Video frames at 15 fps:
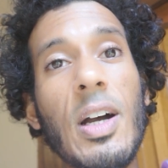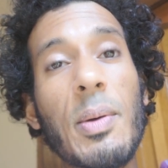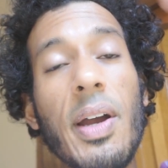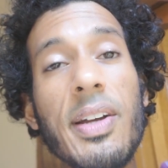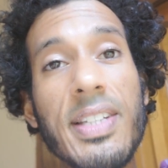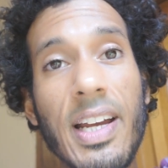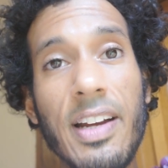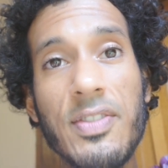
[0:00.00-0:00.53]
I'm
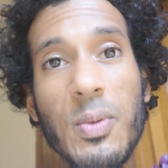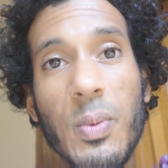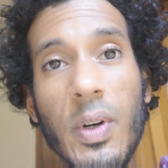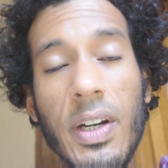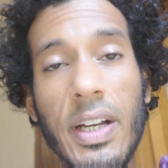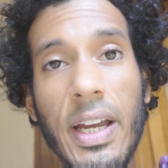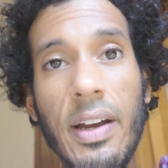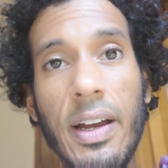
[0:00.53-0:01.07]
going to have to
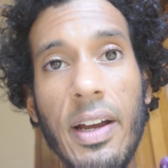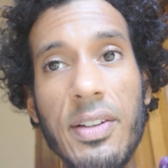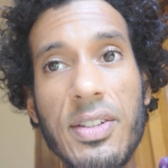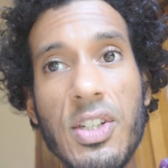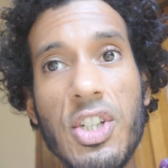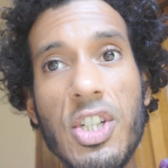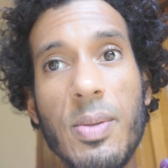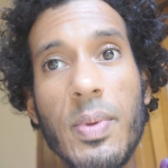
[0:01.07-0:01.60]
work out how
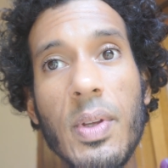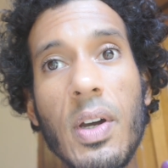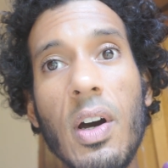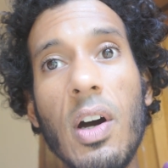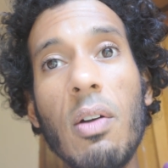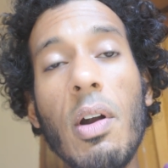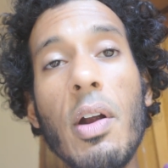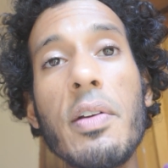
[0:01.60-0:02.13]
to ship the car